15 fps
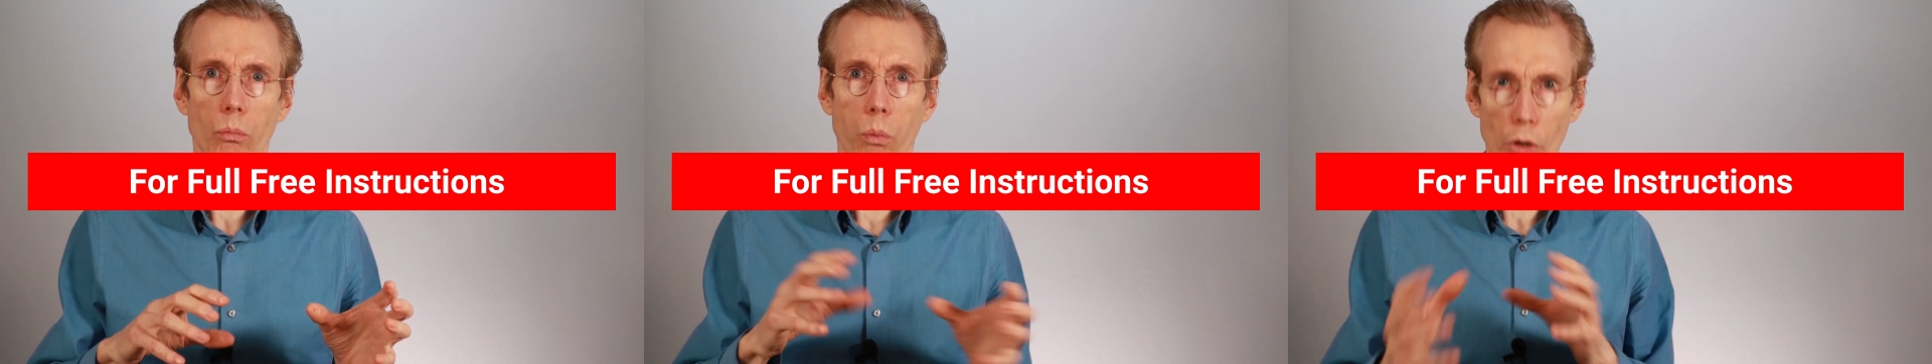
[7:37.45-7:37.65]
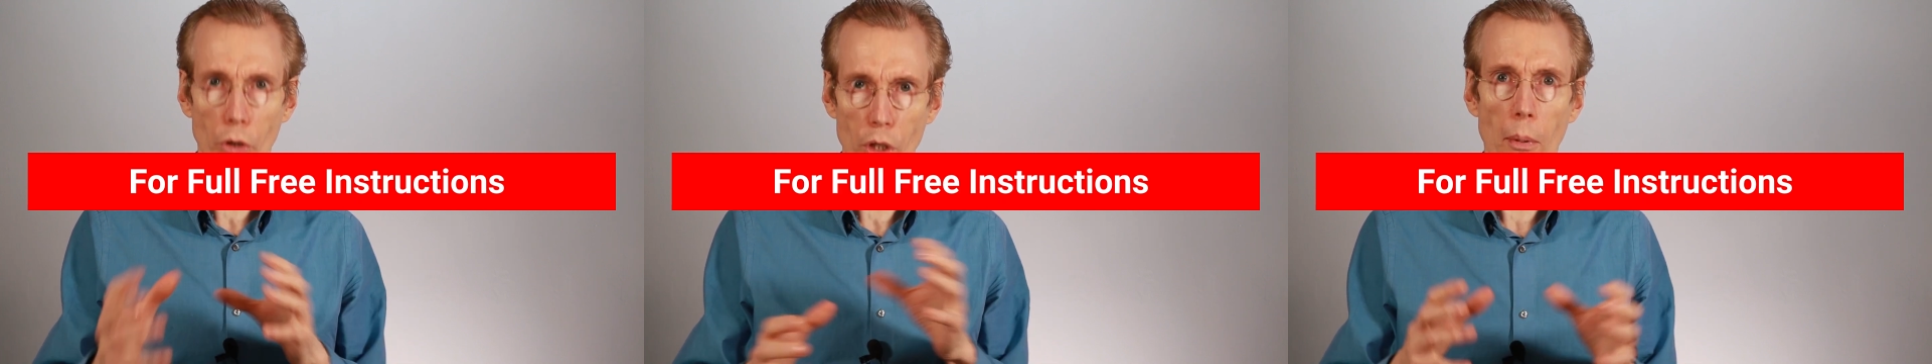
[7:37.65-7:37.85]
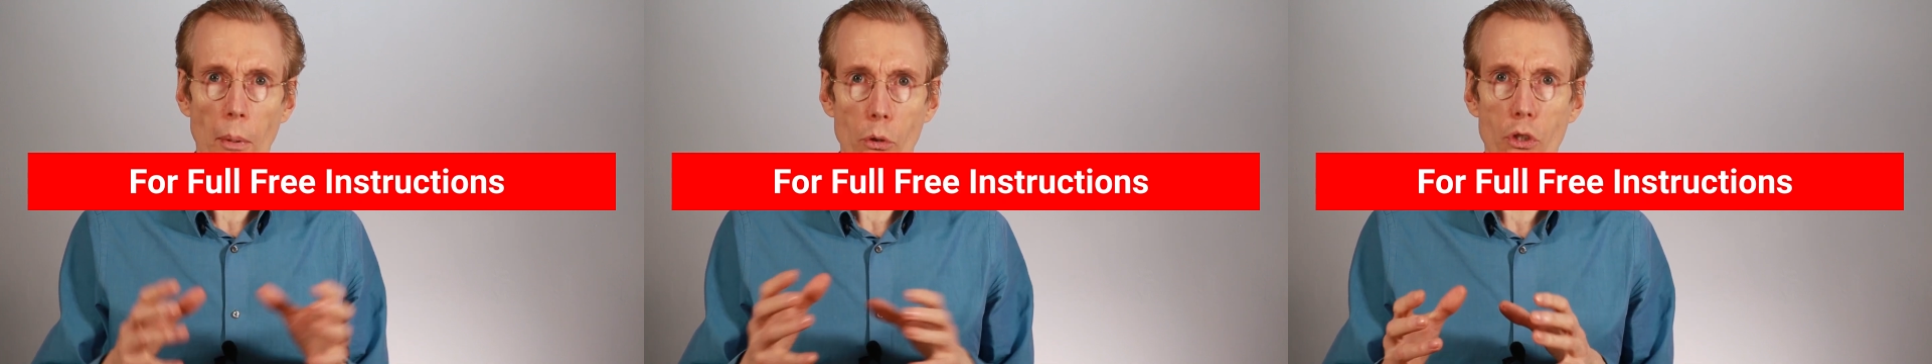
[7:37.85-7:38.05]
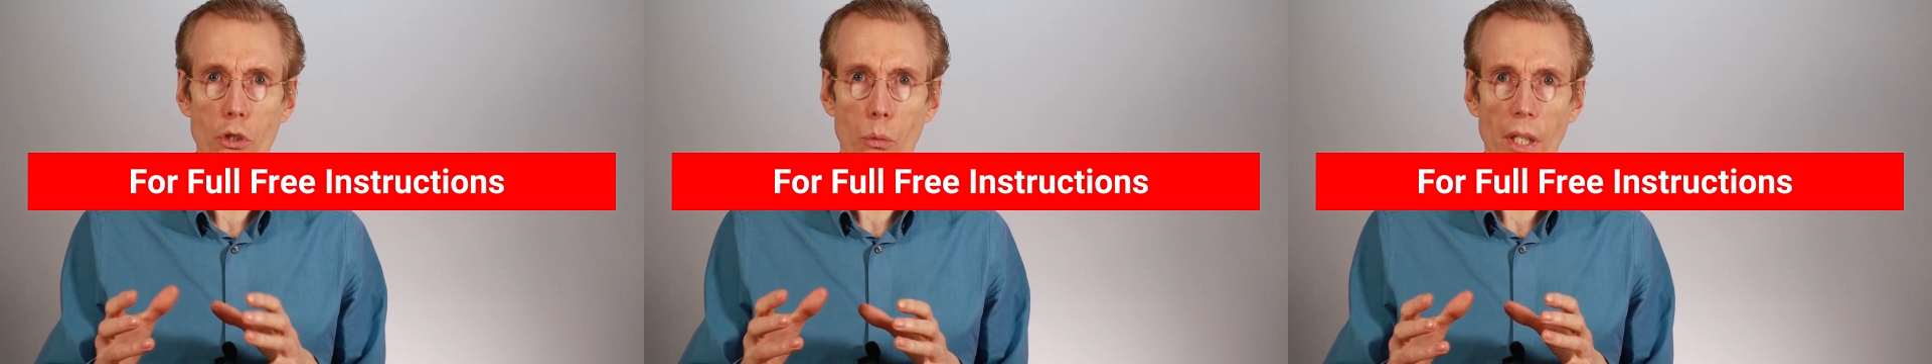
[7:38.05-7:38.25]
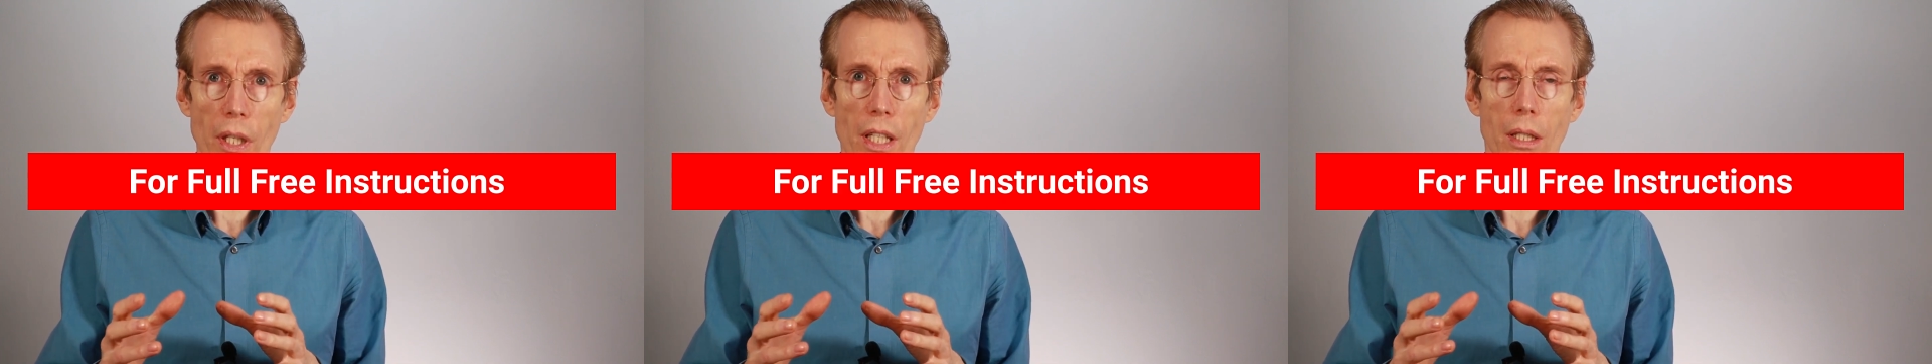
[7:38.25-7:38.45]
what you're supposed
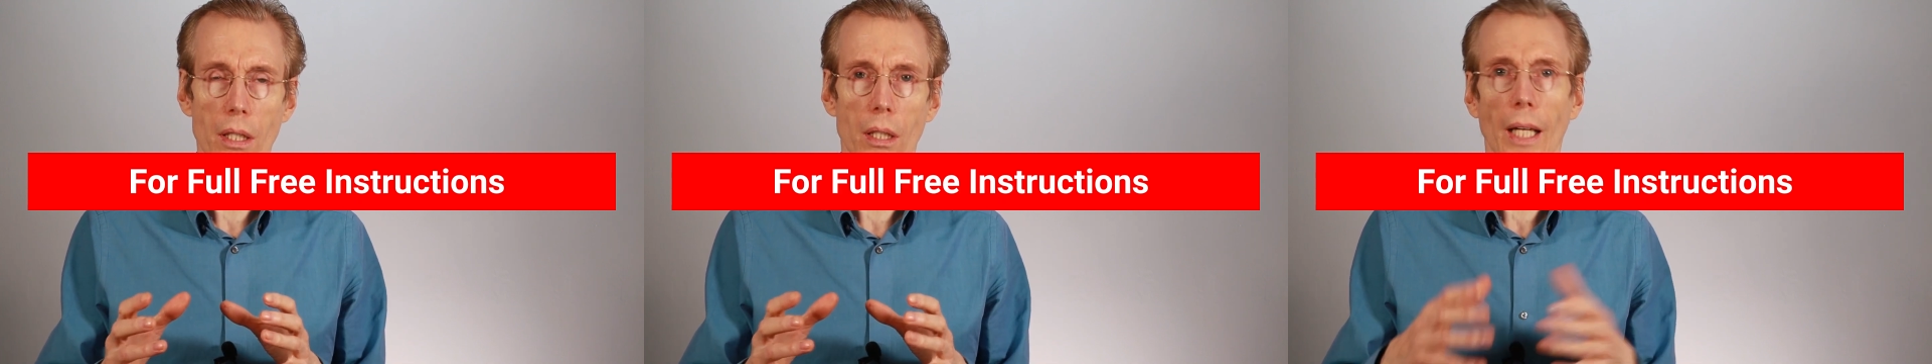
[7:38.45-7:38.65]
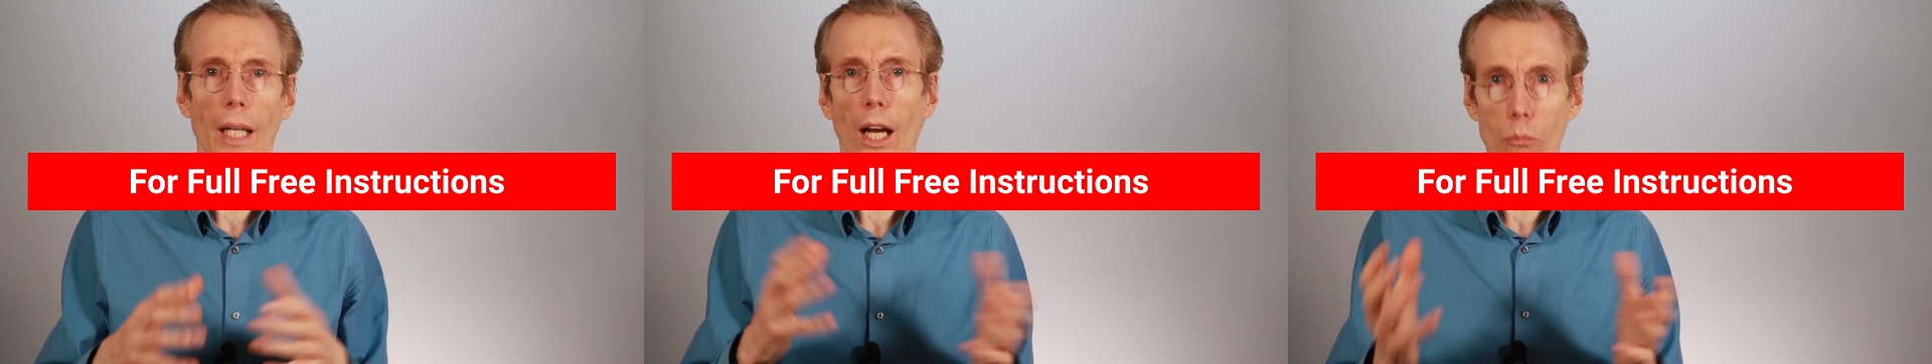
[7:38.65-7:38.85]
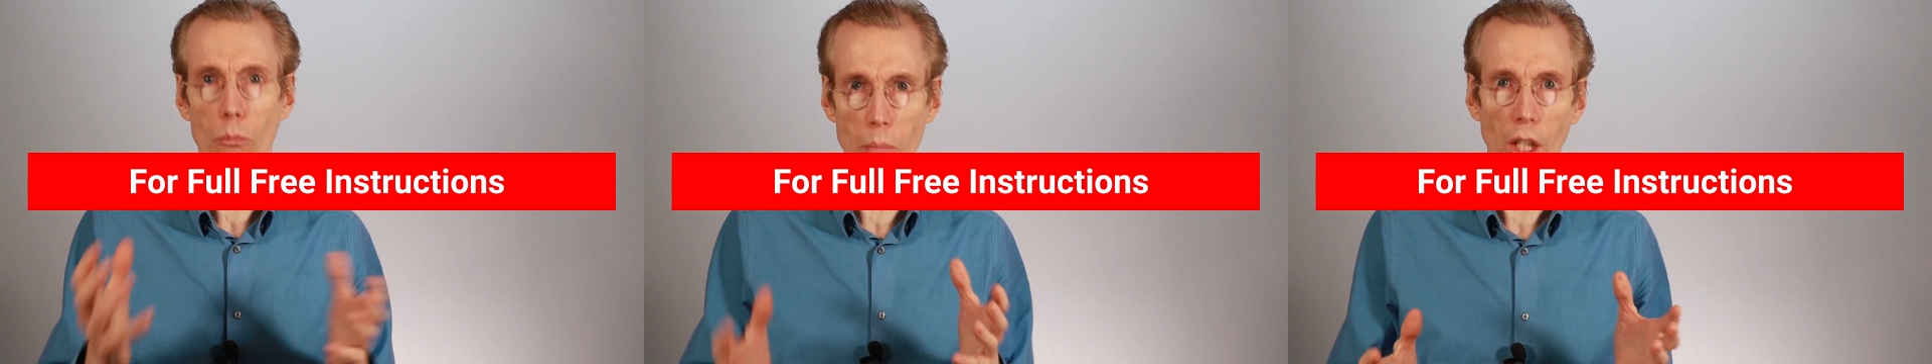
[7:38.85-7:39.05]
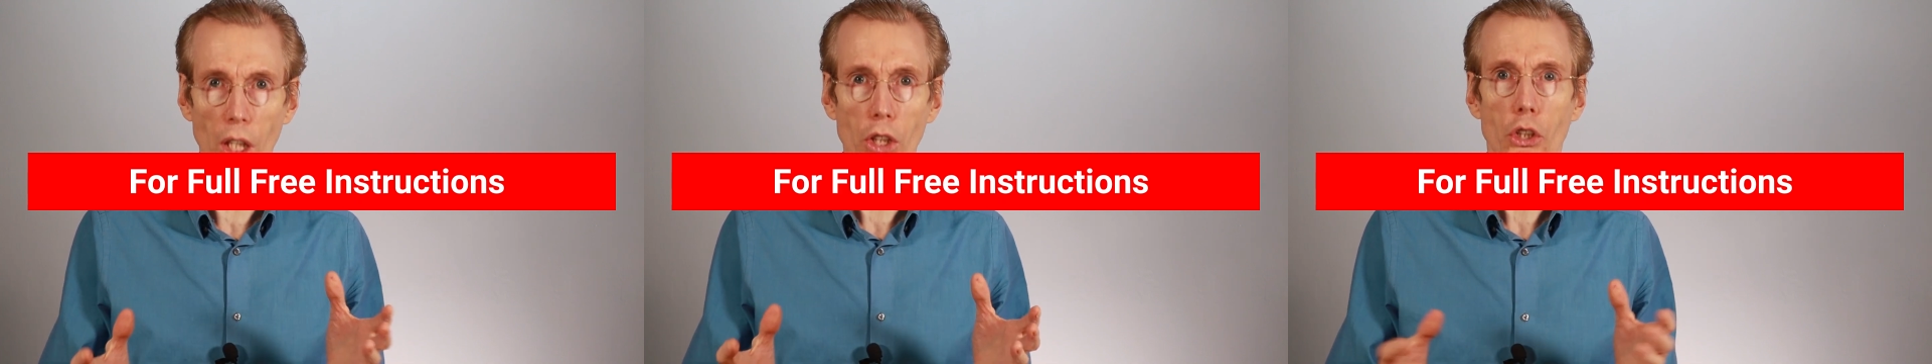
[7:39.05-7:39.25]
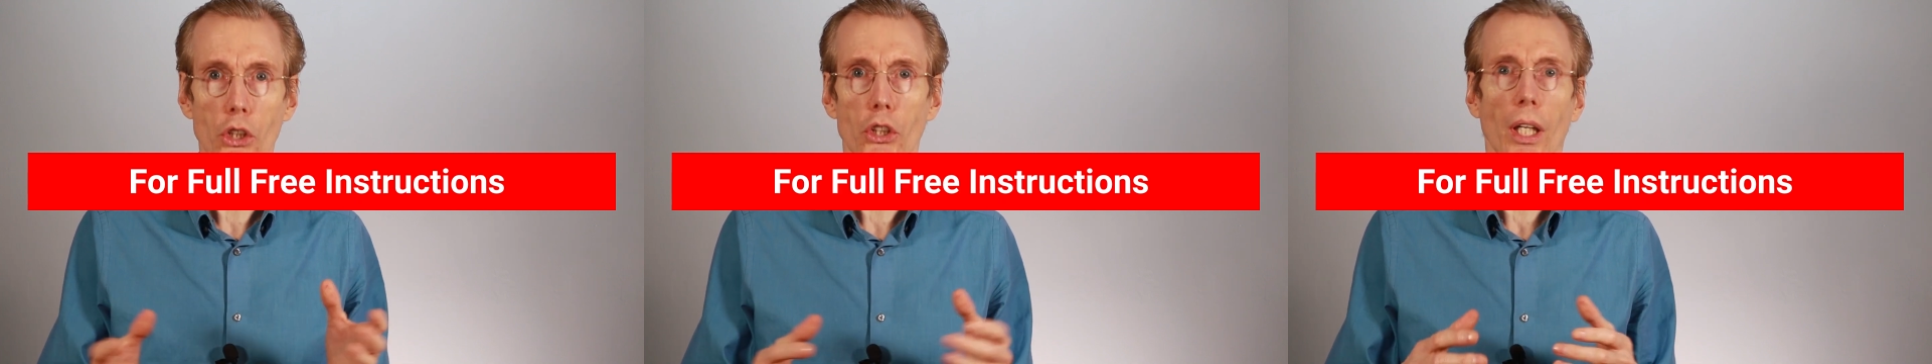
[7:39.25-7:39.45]
to eat and how
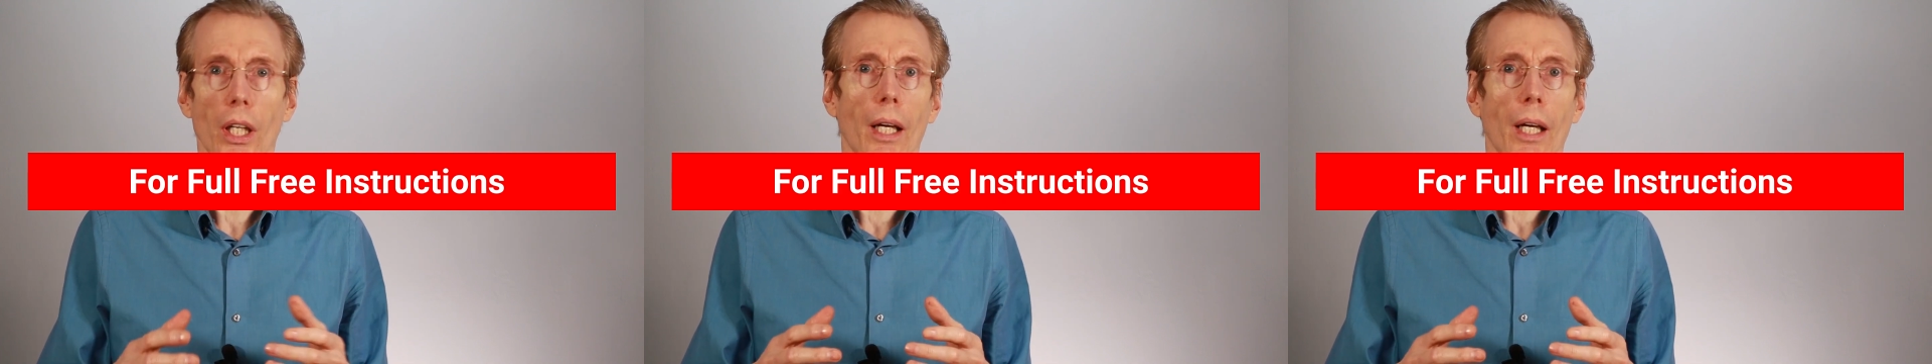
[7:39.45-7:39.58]
much